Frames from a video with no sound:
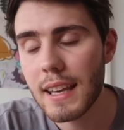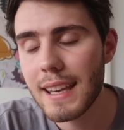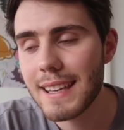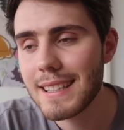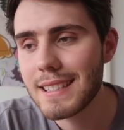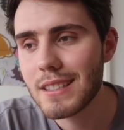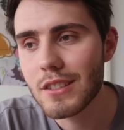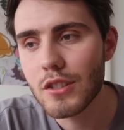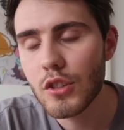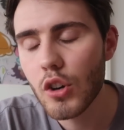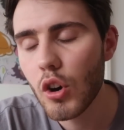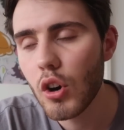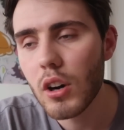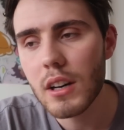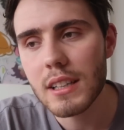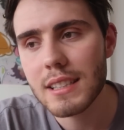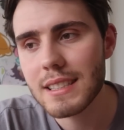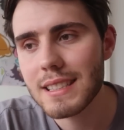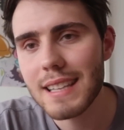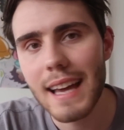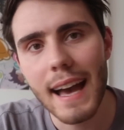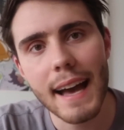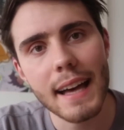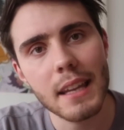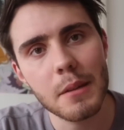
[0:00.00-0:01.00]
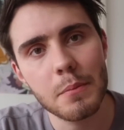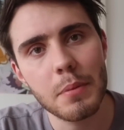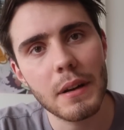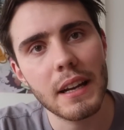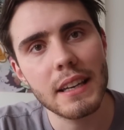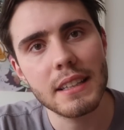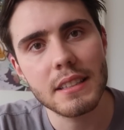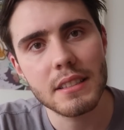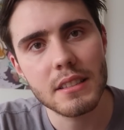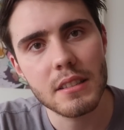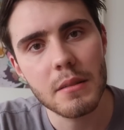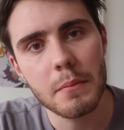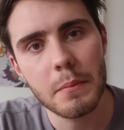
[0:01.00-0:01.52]
is not a sad
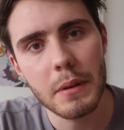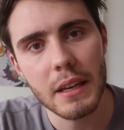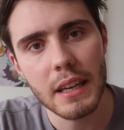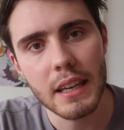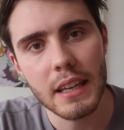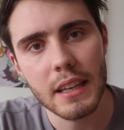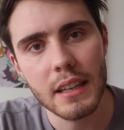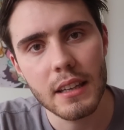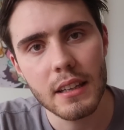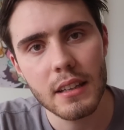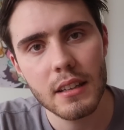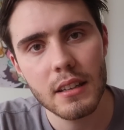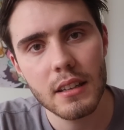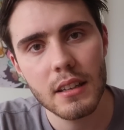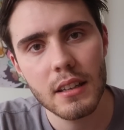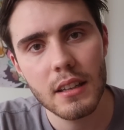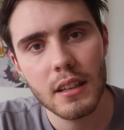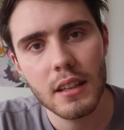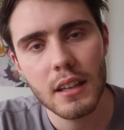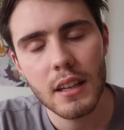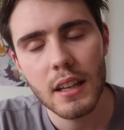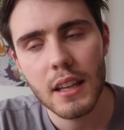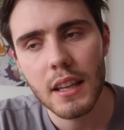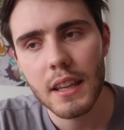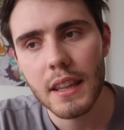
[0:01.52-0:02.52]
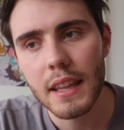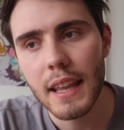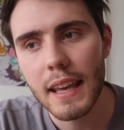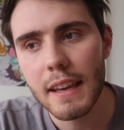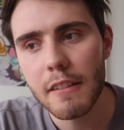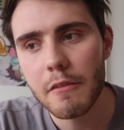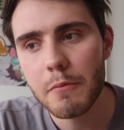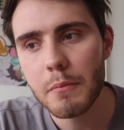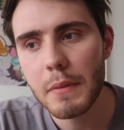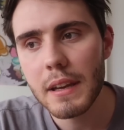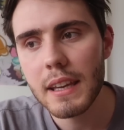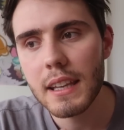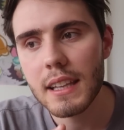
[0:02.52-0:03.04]
place to be.
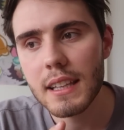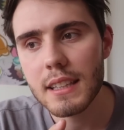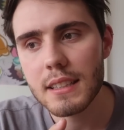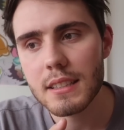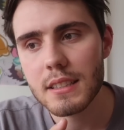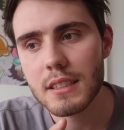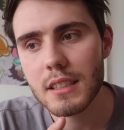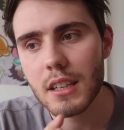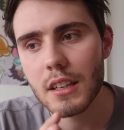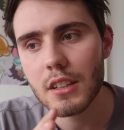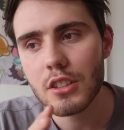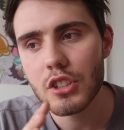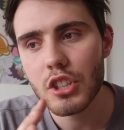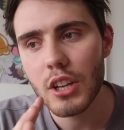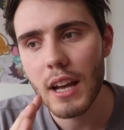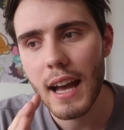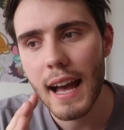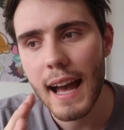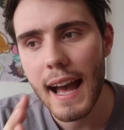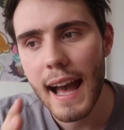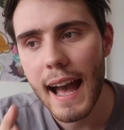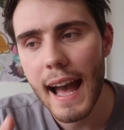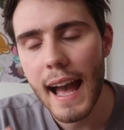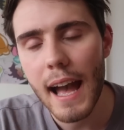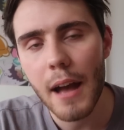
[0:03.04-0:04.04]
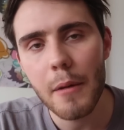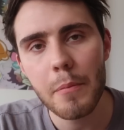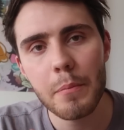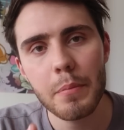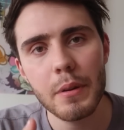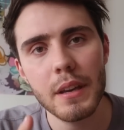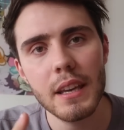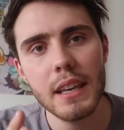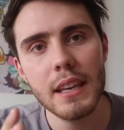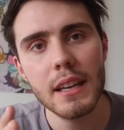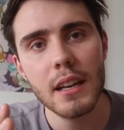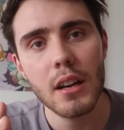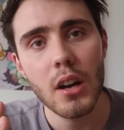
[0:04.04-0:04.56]
They've made it such a
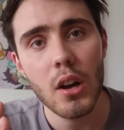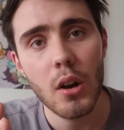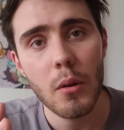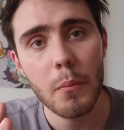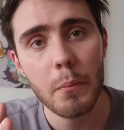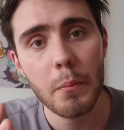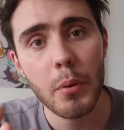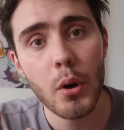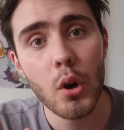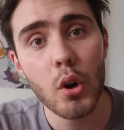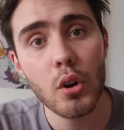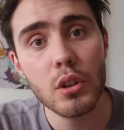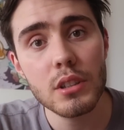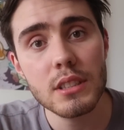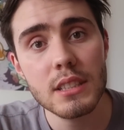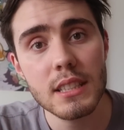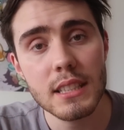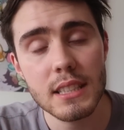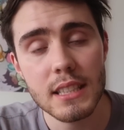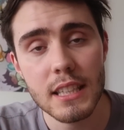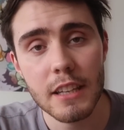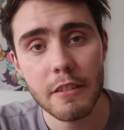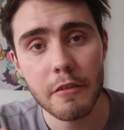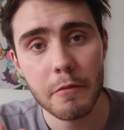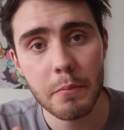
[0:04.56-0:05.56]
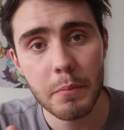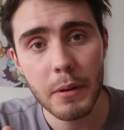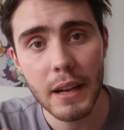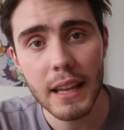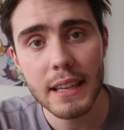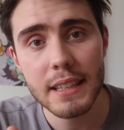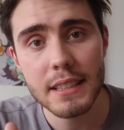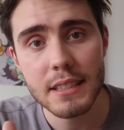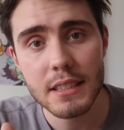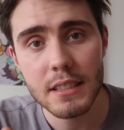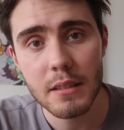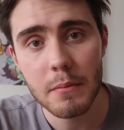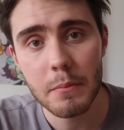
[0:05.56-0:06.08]
happy, positive
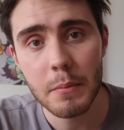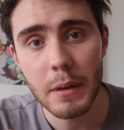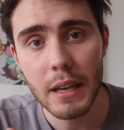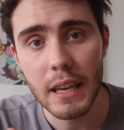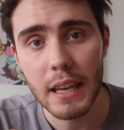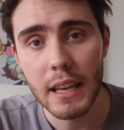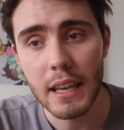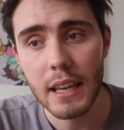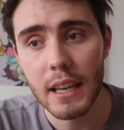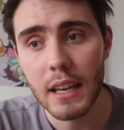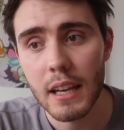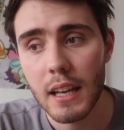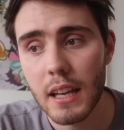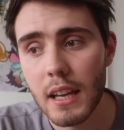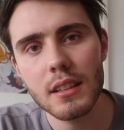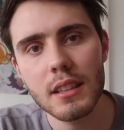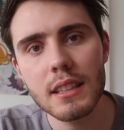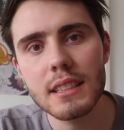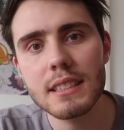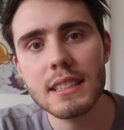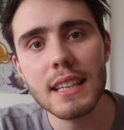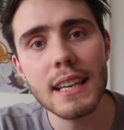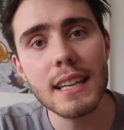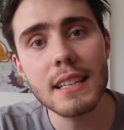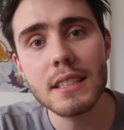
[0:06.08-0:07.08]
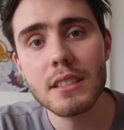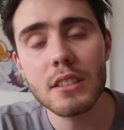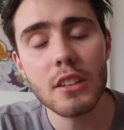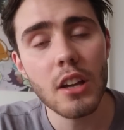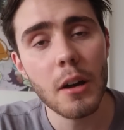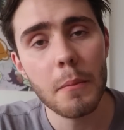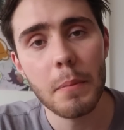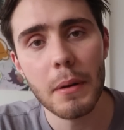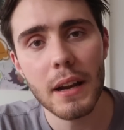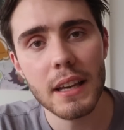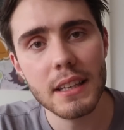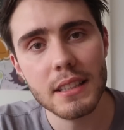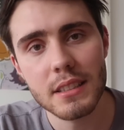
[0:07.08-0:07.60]
place to be. This
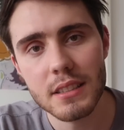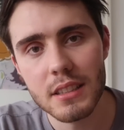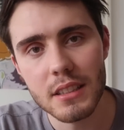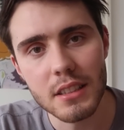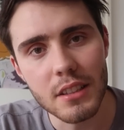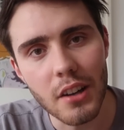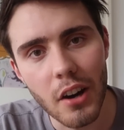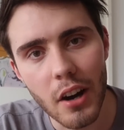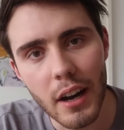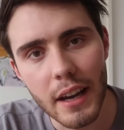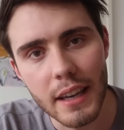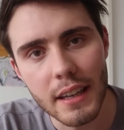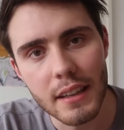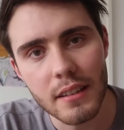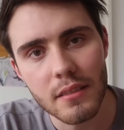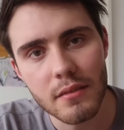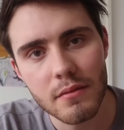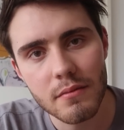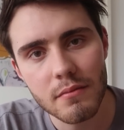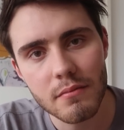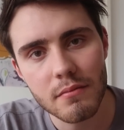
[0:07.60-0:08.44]
isn't a place to die.